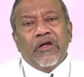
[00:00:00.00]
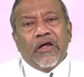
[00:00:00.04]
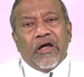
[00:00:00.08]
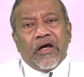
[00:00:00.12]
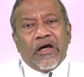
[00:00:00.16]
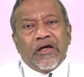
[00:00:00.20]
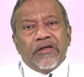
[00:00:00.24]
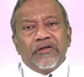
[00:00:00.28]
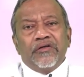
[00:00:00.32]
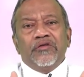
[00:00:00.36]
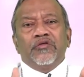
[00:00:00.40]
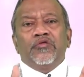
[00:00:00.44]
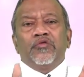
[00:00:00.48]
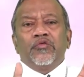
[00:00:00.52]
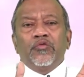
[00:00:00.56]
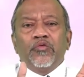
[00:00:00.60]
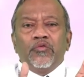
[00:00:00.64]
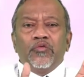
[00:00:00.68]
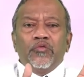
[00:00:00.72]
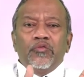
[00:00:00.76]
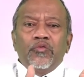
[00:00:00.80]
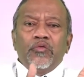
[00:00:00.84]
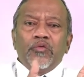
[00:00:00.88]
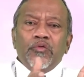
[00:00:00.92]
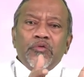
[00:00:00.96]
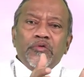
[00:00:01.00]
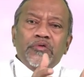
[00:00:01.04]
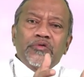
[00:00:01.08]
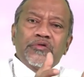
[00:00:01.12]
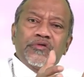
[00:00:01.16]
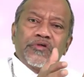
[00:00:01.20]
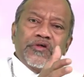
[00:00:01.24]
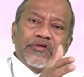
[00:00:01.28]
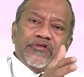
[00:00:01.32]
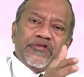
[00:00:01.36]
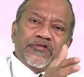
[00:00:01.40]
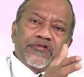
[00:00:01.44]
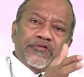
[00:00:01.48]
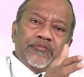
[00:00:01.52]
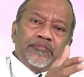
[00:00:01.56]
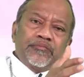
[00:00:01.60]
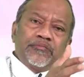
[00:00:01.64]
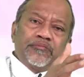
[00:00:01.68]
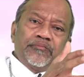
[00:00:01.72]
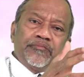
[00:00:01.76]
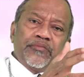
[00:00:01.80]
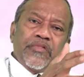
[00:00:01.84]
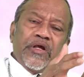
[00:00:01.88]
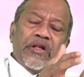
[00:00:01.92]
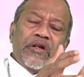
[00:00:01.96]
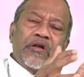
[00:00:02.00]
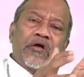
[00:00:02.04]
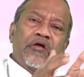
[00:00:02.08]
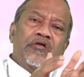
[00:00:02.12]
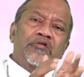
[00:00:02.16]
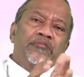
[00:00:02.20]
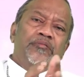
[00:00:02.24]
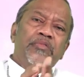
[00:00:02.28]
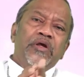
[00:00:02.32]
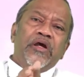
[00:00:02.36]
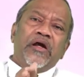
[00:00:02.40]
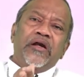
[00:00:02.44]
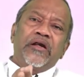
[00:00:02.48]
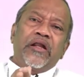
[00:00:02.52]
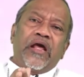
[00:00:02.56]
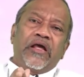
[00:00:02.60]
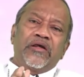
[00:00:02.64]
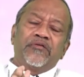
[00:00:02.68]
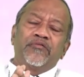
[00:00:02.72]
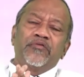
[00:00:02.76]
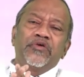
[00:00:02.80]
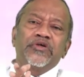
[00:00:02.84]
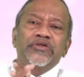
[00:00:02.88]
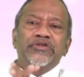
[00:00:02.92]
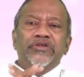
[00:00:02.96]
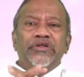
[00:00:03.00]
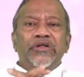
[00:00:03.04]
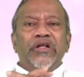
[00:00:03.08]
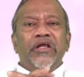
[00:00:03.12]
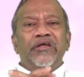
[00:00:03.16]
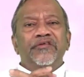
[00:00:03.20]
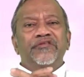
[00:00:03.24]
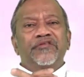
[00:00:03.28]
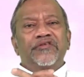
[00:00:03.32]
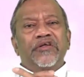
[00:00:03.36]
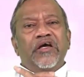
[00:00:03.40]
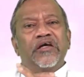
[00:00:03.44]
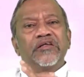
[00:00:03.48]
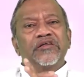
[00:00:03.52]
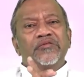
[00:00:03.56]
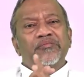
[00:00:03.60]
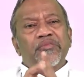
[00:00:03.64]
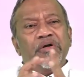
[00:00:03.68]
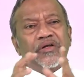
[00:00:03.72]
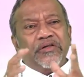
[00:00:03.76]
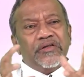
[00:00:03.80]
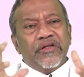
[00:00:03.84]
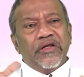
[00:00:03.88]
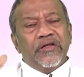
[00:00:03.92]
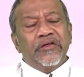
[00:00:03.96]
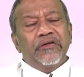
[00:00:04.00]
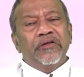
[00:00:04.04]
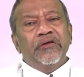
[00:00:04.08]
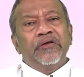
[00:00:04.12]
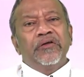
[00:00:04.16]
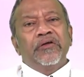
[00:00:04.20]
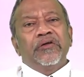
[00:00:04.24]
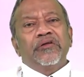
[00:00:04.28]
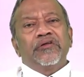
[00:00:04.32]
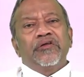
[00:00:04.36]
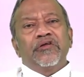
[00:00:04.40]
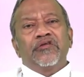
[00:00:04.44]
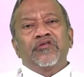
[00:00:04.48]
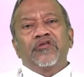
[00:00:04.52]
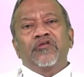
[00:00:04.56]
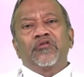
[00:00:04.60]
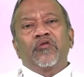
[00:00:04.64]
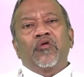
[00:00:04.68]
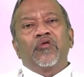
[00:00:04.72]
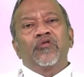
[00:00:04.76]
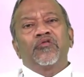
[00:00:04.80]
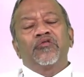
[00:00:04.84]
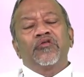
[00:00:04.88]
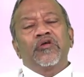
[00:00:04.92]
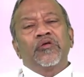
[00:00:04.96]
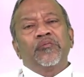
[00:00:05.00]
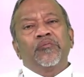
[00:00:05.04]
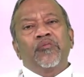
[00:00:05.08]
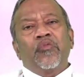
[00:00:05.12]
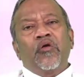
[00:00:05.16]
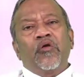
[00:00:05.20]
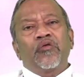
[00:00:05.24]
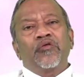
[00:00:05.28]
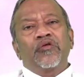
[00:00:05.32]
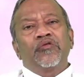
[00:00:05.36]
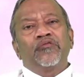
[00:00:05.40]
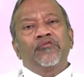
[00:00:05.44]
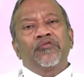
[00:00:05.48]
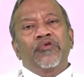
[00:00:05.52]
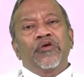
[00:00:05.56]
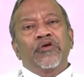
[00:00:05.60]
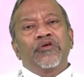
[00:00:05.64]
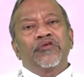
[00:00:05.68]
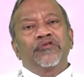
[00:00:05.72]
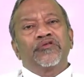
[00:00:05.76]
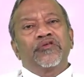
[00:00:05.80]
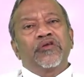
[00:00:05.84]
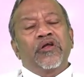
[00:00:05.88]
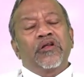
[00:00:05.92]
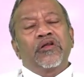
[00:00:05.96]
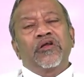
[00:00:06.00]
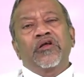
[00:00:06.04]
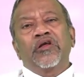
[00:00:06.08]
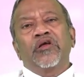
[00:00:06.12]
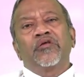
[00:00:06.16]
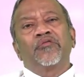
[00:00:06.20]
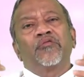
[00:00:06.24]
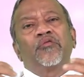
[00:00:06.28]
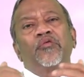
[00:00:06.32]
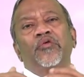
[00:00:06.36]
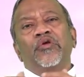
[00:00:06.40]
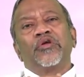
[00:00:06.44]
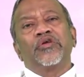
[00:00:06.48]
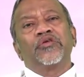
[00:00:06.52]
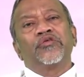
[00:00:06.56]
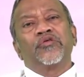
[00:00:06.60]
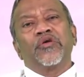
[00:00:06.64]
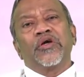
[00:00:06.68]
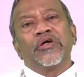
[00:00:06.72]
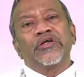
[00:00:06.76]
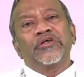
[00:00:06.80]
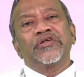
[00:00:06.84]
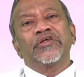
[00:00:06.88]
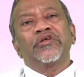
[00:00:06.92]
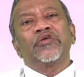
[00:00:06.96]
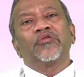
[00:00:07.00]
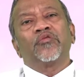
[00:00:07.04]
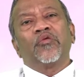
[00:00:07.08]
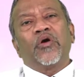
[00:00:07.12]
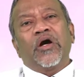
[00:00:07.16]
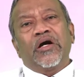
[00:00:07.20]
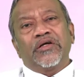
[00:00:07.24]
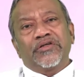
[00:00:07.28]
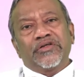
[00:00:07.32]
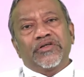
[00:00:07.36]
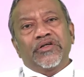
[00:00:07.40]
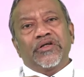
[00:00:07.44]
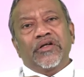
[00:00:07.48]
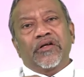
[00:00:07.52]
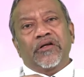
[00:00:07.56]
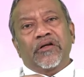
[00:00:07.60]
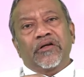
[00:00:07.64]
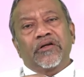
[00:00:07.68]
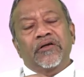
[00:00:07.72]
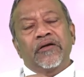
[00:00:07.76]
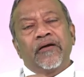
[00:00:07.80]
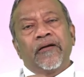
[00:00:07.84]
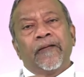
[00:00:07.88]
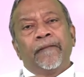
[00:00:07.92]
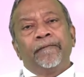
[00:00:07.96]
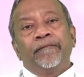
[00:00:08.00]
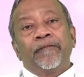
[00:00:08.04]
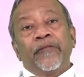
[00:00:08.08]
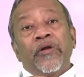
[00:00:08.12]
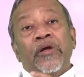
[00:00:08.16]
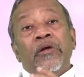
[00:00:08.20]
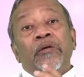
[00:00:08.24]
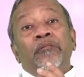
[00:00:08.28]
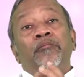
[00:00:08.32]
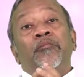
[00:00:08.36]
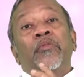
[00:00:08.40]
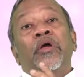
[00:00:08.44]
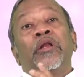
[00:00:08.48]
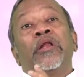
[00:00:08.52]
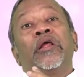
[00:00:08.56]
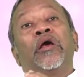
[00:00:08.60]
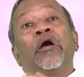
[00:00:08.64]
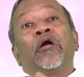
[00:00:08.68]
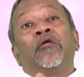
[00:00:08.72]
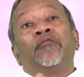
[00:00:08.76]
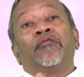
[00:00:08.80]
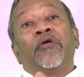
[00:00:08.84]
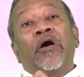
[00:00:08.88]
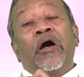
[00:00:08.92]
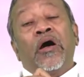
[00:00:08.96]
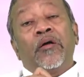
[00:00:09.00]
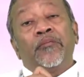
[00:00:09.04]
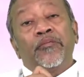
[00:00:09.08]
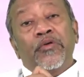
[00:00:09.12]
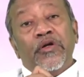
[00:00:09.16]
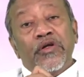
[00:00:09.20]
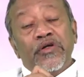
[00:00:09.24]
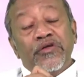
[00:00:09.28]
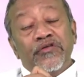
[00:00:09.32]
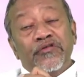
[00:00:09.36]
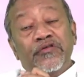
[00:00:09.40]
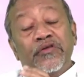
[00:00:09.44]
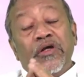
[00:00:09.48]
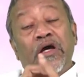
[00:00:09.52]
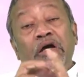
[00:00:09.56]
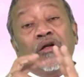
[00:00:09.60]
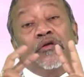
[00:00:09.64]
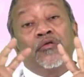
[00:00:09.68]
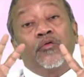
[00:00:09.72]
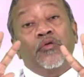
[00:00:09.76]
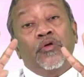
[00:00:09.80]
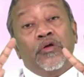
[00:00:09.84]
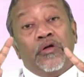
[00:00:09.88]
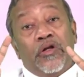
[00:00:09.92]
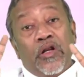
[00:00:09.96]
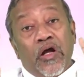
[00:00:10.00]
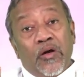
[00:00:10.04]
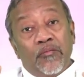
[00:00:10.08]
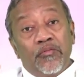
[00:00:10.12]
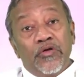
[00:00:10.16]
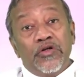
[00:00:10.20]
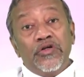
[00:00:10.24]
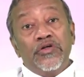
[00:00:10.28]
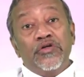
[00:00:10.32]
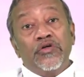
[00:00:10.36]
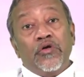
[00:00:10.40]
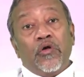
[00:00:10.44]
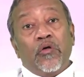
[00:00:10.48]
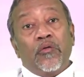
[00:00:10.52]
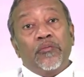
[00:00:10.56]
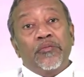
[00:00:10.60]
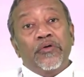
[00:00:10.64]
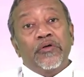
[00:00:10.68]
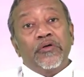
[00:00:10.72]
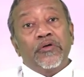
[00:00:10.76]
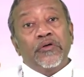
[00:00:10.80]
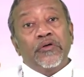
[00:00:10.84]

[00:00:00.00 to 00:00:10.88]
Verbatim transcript: and to this may not be a diversion as such, but then this is also important for us that we give good education to our children. Many of our priests are doing double job.